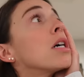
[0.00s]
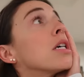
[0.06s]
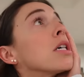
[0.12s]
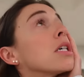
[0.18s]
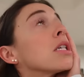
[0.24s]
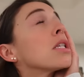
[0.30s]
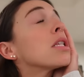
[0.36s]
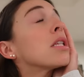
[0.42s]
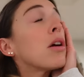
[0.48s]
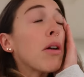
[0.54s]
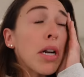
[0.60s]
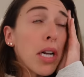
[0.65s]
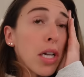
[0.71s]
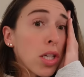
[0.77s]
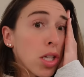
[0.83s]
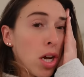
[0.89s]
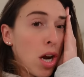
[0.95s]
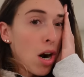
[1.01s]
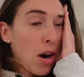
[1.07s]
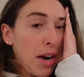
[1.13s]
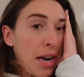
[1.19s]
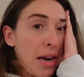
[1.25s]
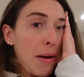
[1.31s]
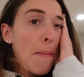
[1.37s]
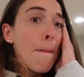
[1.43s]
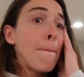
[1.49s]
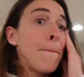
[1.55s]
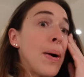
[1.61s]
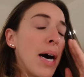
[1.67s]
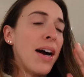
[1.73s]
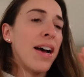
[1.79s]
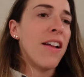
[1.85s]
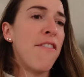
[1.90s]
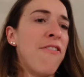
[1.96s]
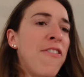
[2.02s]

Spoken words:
Oh, sorry, not sorry. But